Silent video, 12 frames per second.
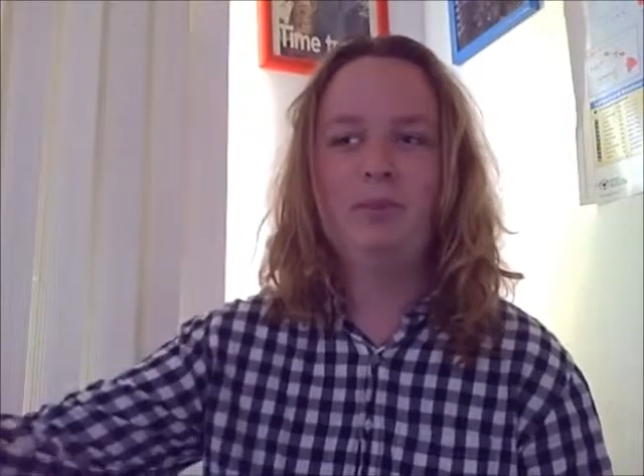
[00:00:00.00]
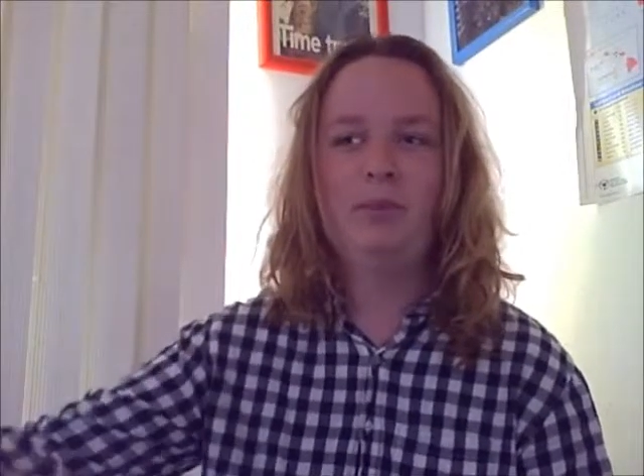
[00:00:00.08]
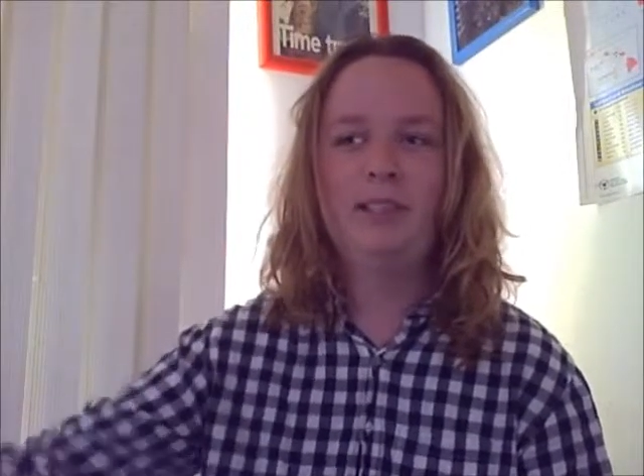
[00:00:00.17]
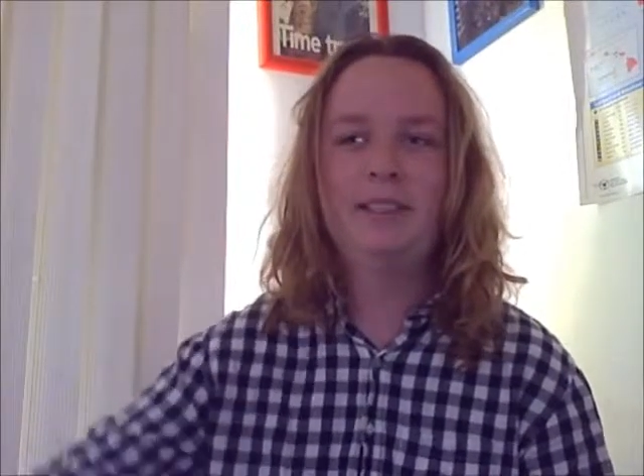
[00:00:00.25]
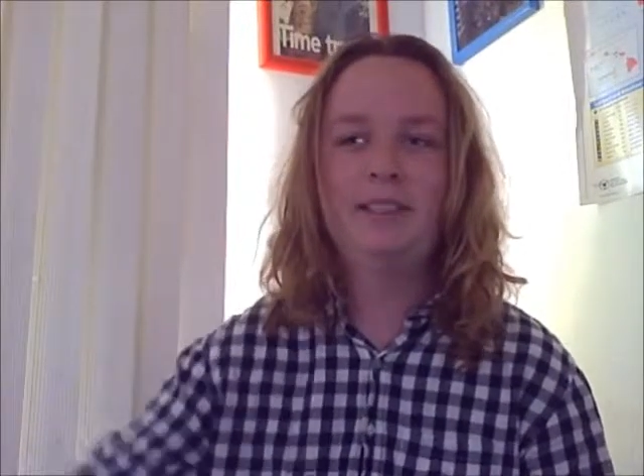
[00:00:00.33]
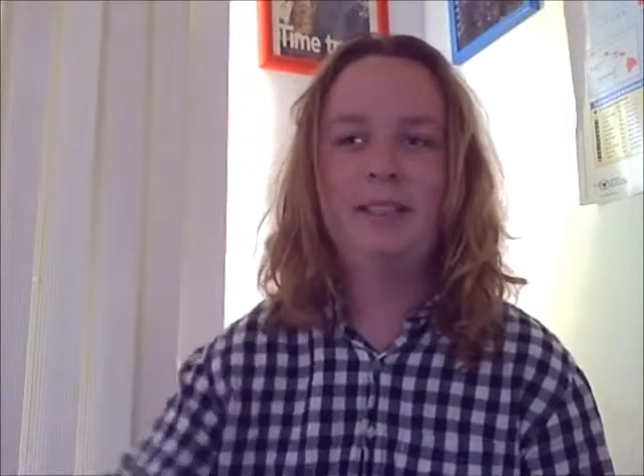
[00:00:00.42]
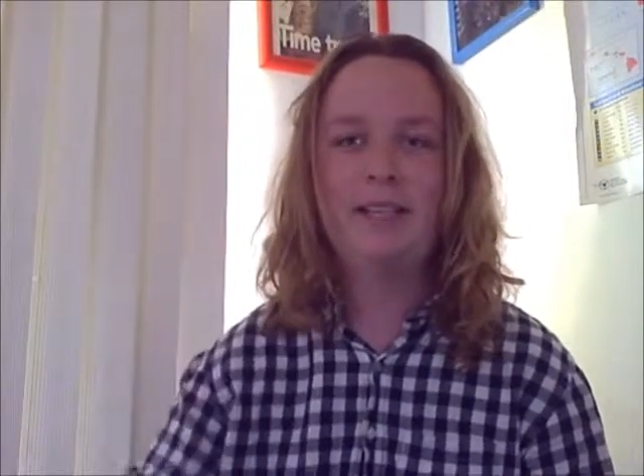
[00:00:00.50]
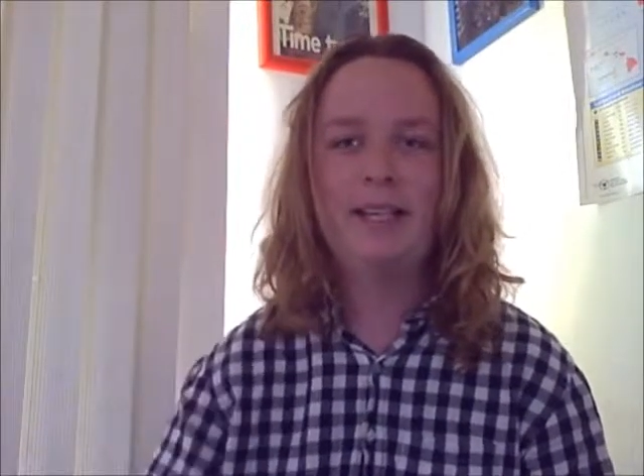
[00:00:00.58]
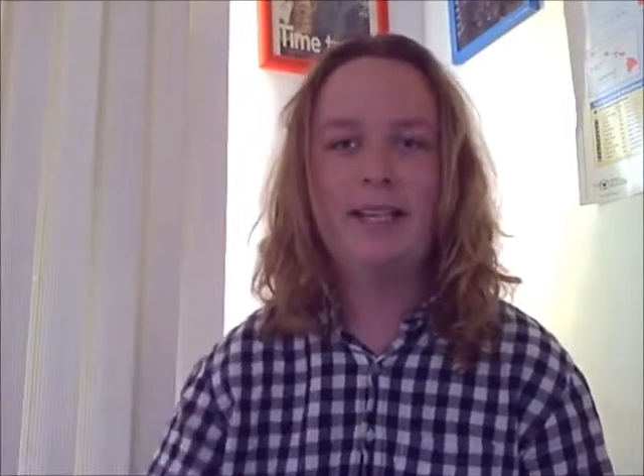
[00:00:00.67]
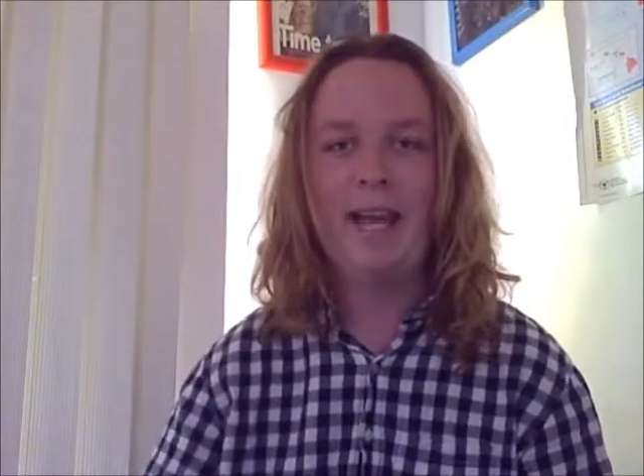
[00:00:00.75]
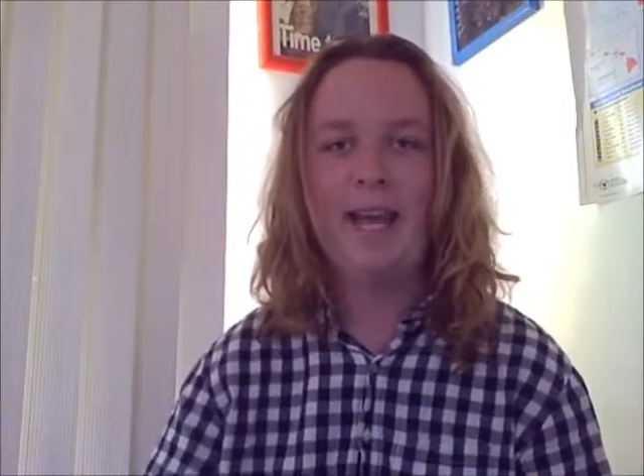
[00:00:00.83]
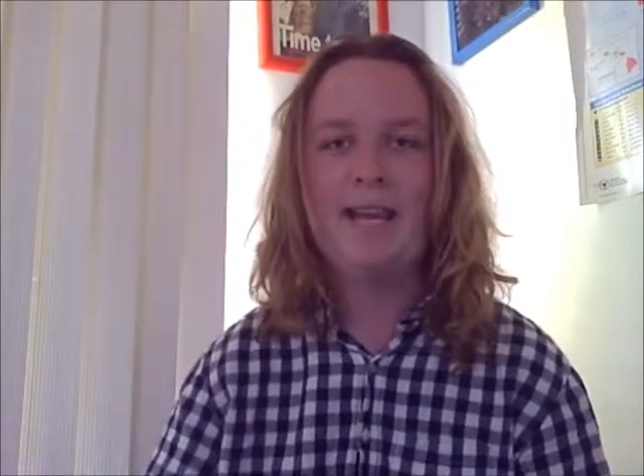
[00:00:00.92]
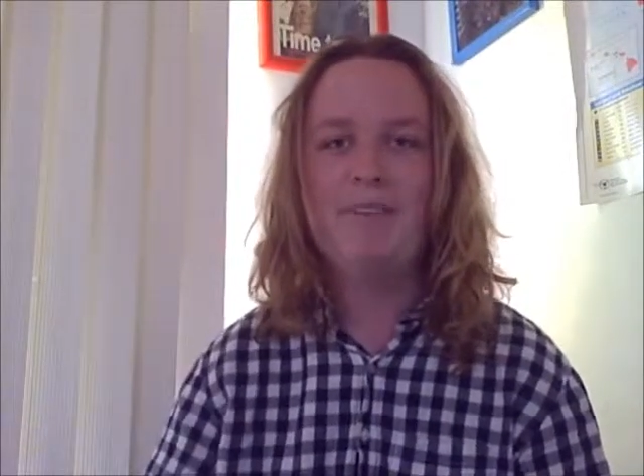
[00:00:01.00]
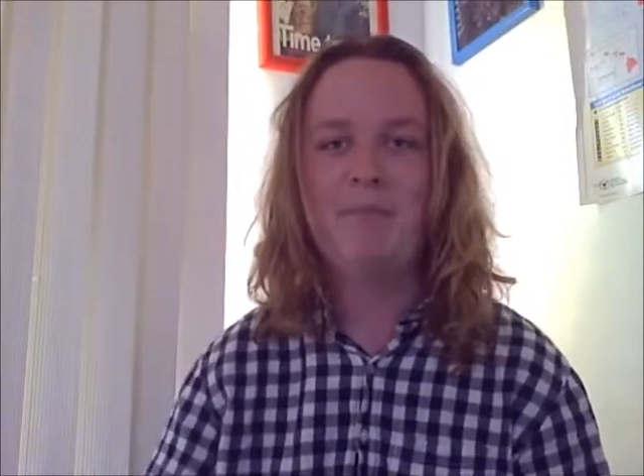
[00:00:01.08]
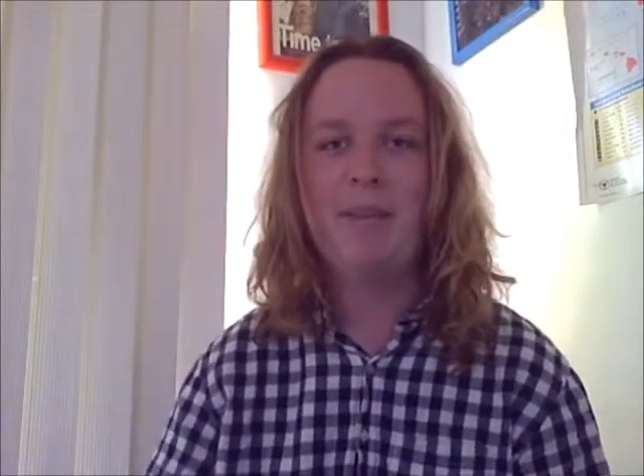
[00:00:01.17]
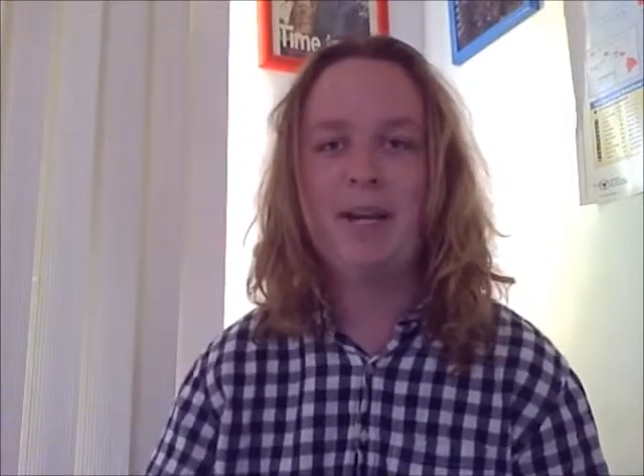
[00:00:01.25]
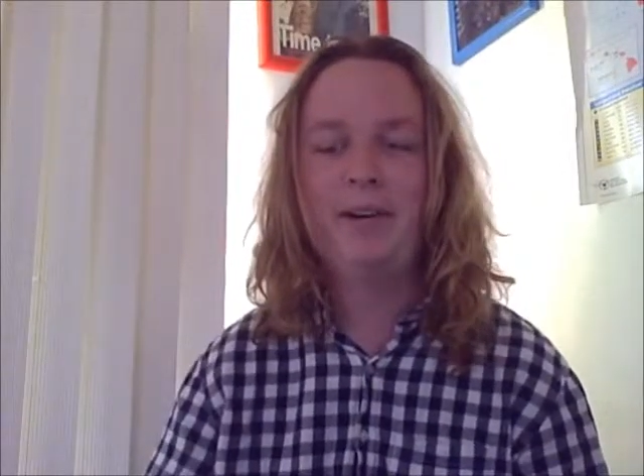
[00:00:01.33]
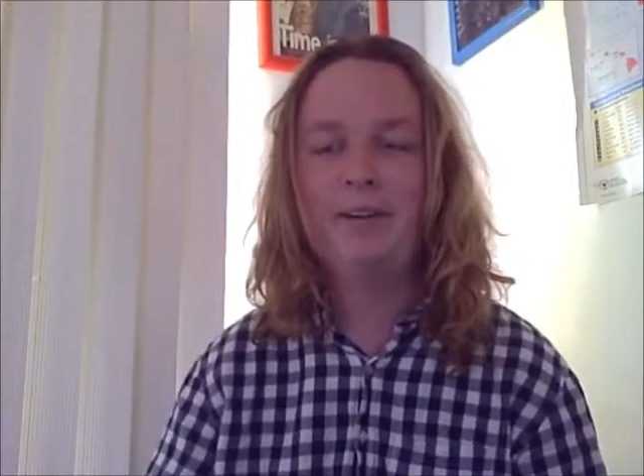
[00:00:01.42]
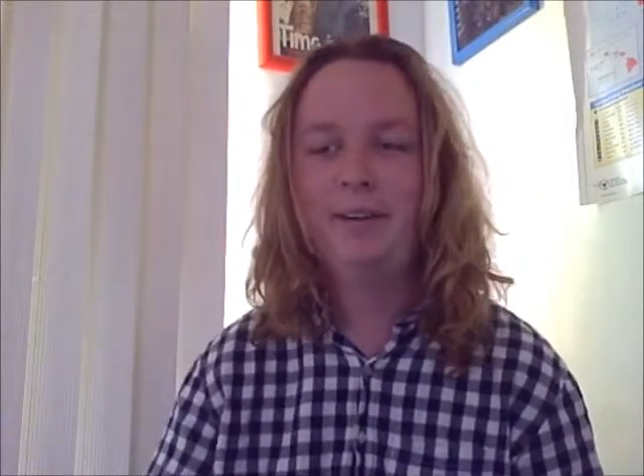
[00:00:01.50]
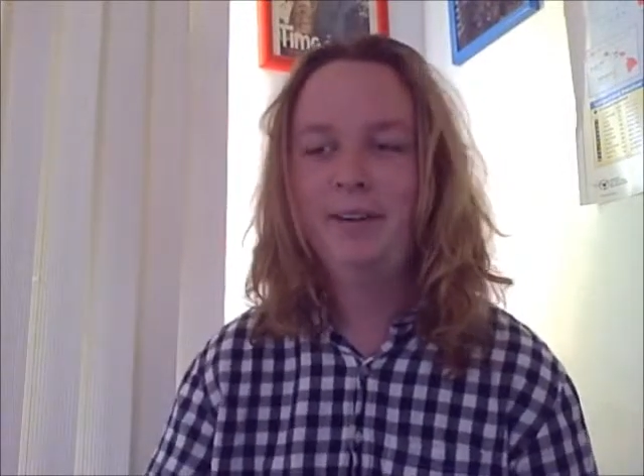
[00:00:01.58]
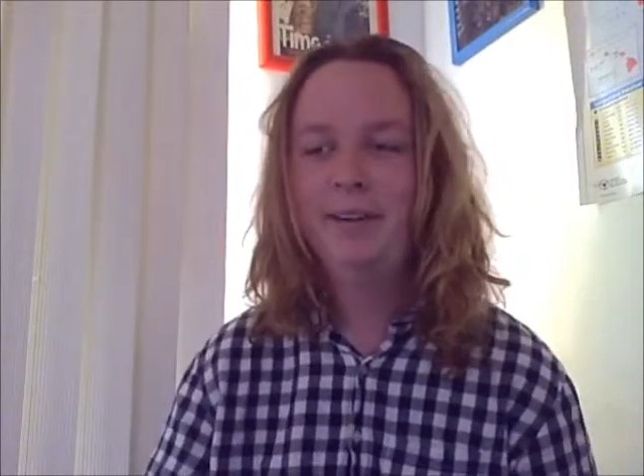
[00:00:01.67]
listening to cavemen.